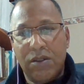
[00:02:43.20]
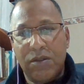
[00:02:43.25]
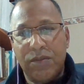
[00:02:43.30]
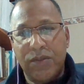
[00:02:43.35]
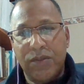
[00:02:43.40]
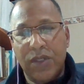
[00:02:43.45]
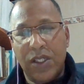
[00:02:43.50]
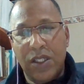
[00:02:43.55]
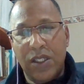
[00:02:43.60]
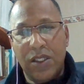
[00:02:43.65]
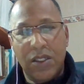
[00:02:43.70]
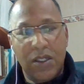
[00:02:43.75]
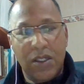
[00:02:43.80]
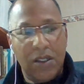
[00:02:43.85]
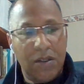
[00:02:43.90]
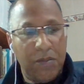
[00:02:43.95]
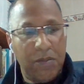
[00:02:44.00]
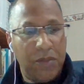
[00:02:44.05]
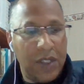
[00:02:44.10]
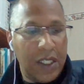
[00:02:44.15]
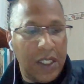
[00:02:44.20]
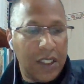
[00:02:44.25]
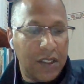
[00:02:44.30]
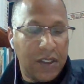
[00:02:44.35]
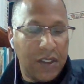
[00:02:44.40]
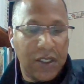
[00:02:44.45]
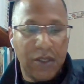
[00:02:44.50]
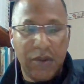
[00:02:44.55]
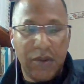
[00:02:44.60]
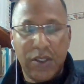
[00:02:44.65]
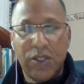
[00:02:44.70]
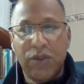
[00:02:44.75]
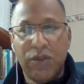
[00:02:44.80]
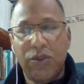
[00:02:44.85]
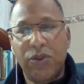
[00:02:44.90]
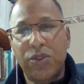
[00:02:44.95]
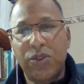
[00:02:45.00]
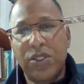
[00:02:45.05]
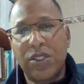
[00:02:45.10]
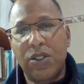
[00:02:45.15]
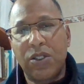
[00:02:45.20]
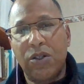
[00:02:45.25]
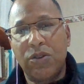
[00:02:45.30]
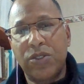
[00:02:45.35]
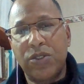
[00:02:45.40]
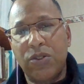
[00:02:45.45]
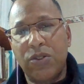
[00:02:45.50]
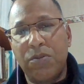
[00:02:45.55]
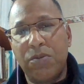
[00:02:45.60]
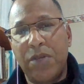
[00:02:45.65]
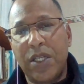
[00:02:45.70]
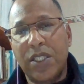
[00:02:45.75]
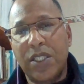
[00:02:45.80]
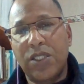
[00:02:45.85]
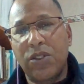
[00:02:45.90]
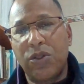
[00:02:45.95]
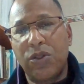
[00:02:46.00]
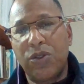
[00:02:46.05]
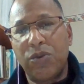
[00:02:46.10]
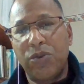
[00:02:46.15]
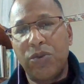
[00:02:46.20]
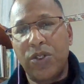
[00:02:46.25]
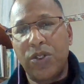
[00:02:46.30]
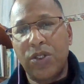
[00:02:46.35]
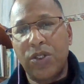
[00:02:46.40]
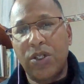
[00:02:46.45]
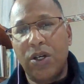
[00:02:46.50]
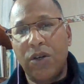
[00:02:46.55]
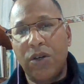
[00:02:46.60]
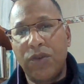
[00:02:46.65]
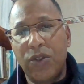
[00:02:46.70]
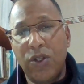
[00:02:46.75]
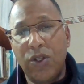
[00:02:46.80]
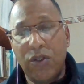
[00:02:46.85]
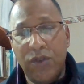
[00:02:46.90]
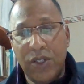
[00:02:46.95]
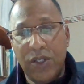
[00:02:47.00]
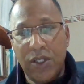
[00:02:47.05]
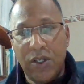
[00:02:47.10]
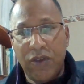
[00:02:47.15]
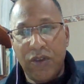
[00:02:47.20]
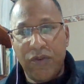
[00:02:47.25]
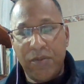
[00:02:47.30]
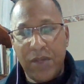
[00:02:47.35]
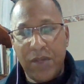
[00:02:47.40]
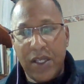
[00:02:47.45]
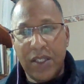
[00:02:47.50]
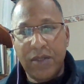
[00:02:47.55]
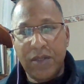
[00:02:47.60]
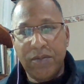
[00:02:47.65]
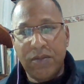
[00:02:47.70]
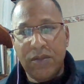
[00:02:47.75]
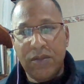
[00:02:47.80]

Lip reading: in politeness theories, of course, also based on the work of Irving Goffman,